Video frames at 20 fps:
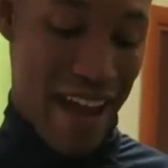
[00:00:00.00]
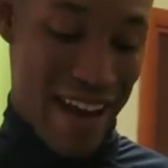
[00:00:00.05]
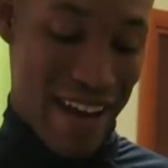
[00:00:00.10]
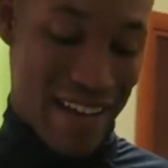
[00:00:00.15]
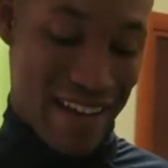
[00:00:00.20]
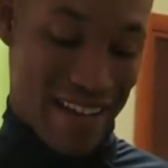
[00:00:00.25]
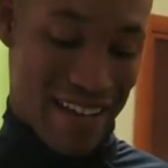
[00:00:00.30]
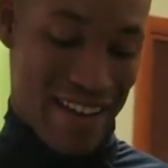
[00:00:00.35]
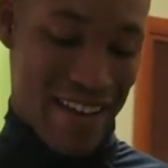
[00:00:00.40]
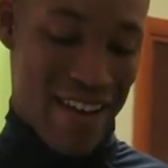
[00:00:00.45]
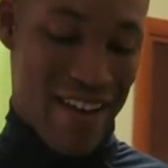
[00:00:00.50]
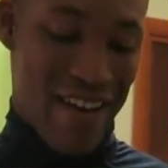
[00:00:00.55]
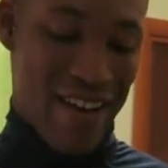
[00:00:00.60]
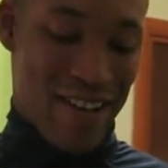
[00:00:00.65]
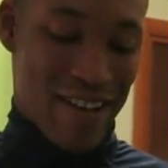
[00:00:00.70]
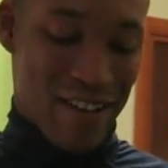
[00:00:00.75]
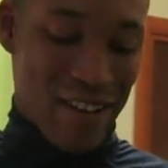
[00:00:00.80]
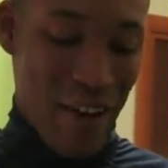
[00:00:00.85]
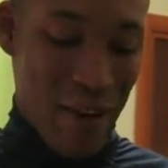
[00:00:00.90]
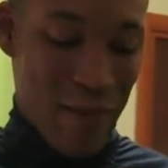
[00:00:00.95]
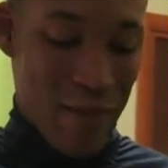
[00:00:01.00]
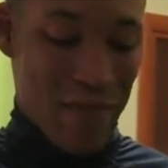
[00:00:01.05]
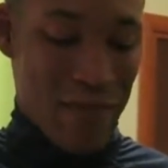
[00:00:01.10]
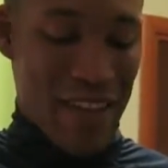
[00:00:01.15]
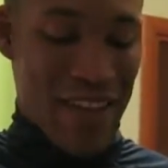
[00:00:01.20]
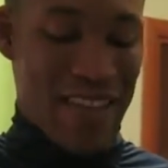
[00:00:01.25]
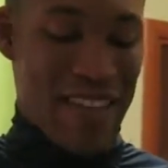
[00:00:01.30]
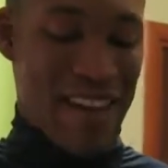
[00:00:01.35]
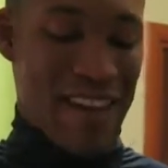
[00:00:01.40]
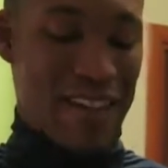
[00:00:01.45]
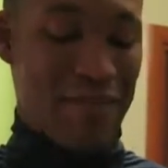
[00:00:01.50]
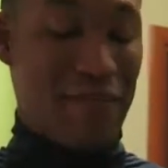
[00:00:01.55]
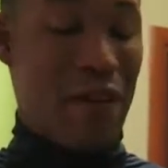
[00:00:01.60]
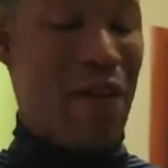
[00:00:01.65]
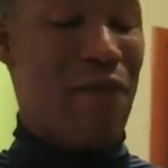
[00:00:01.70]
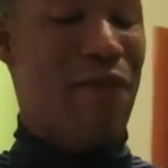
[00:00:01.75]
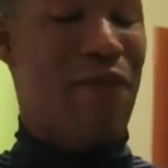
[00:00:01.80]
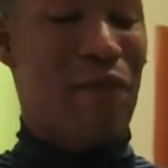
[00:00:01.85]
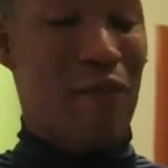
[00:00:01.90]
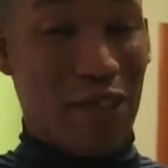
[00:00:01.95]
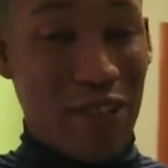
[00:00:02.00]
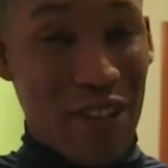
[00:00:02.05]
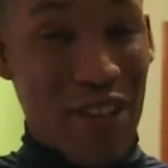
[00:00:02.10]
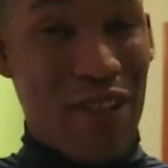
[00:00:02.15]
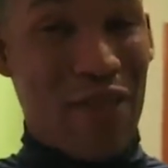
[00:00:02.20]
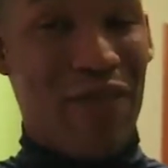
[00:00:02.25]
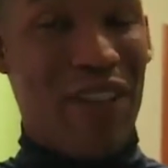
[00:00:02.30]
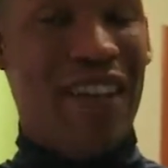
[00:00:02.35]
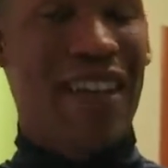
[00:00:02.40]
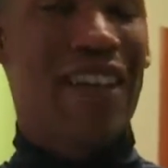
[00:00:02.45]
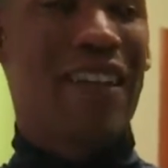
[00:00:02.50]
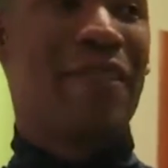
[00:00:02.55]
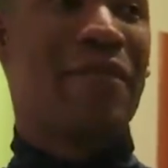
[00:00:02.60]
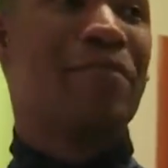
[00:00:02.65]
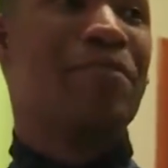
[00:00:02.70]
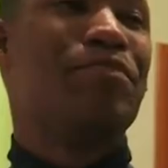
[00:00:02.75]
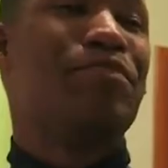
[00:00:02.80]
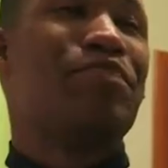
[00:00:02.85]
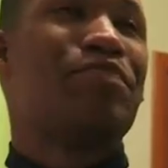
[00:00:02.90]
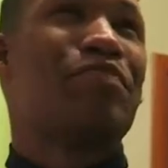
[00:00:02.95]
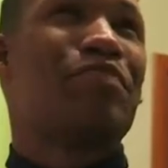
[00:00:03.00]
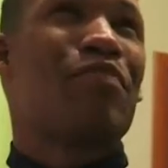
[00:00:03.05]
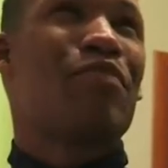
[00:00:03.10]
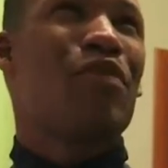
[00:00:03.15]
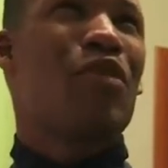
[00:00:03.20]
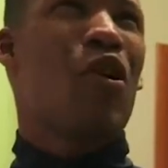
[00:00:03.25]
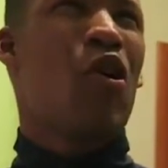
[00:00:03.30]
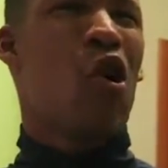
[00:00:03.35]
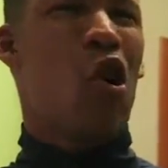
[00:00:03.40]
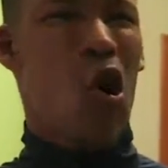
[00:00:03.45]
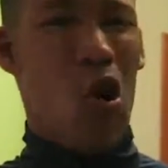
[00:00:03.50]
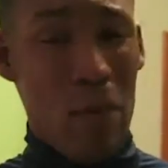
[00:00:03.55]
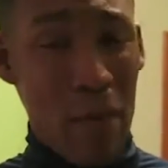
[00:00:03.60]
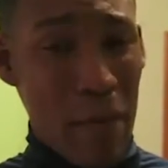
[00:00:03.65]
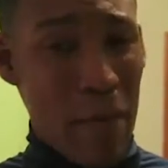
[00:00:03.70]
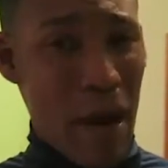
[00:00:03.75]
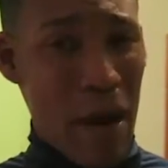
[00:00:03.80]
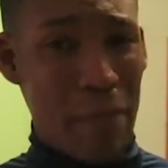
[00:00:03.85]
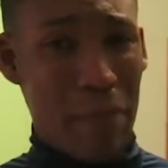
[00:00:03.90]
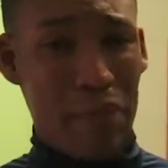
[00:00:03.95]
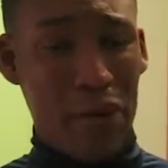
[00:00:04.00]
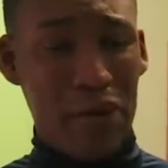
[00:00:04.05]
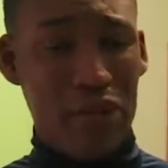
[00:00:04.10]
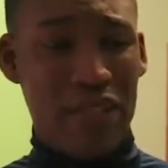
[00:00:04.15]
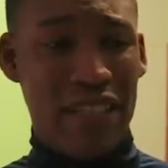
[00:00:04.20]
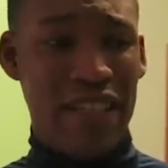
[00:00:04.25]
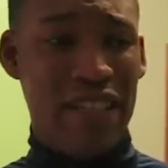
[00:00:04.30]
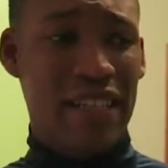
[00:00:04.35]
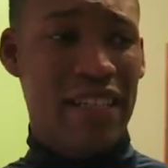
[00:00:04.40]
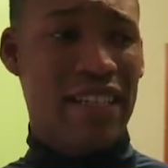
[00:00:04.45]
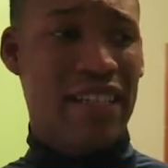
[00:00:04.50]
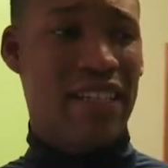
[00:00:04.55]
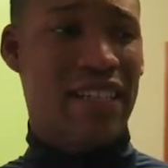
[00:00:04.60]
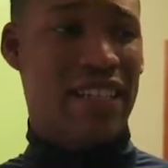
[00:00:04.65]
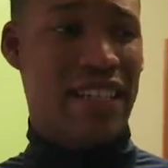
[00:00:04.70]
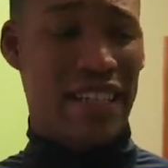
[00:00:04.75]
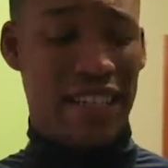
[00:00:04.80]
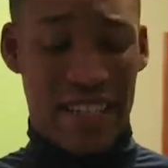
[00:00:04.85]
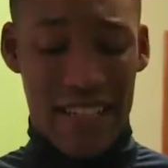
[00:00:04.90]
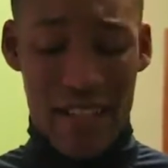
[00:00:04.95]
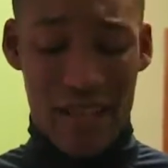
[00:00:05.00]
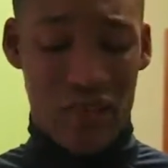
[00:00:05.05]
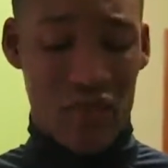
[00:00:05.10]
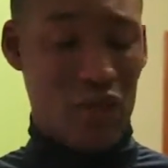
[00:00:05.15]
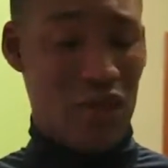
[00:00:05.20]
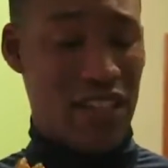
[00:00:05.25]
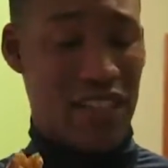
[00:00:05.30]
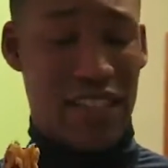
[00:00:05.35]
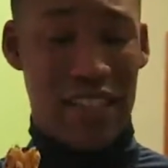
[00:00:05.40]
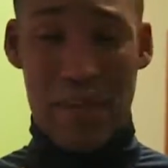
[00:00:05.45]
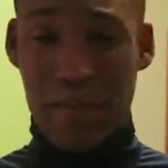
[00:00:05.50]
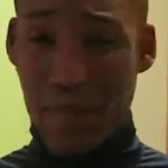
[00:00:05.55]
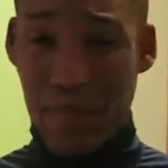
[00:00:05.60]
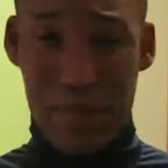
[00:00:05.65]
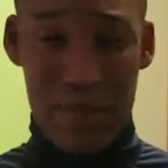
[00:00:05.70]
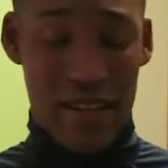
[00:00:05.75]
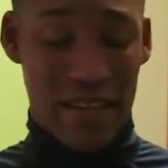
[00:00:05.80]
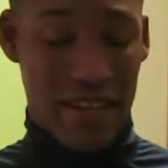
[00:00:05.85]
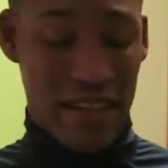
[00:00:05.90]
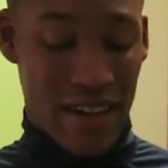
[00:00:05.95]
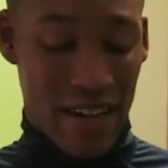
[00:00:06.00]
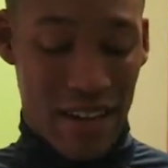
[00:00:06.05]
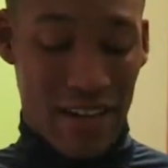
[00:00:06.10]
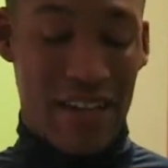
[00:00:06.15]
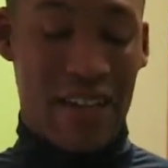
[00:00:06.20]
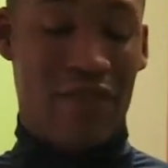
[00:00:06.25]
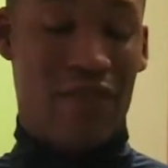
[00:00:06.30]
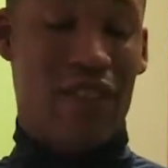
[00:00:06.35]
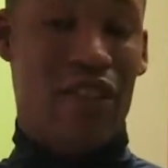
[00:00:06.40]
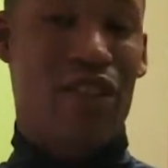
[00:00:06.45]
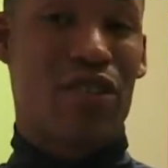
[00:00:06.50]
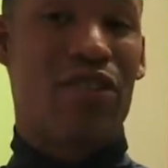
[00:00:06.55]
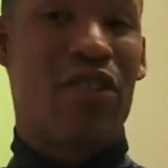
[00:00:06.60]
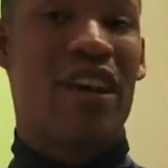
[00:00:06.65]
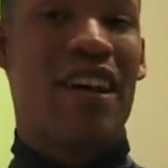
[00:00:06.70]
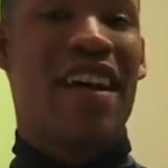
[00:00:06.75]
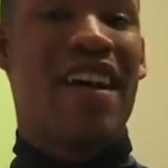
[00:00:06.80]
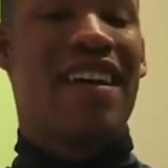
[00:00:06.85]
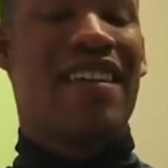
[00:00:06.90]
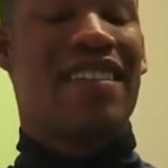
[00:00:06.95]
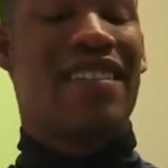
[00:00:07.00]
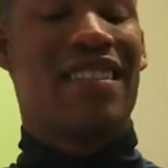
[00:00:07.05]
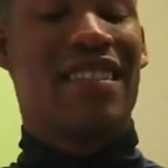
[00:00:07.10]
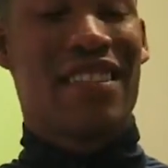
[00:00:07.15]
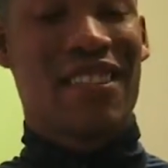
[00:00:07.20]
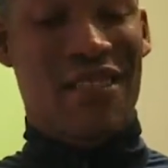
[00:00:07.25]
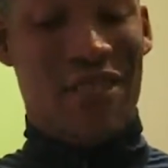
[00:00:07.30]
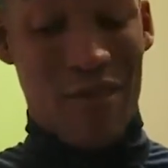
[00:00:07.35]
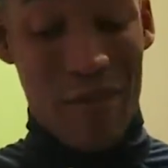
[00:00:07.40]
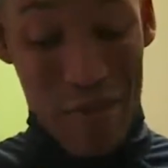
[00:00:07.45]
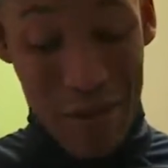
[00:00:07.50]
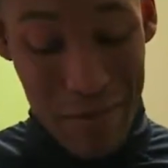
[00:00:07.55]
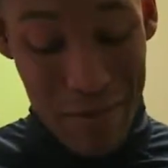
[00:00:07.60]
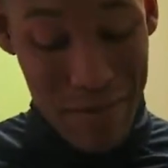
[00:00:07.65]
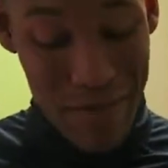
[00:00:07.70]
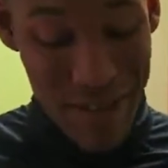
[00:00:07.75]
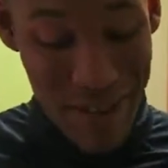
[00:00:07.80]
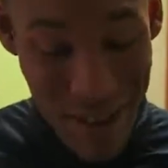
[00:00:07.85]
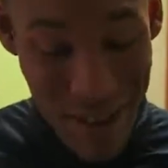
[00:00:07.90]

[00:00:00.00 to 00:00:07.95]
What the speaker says: gained. So that is my full day of eating. All my protein details, all the supplements that are in this video is in the description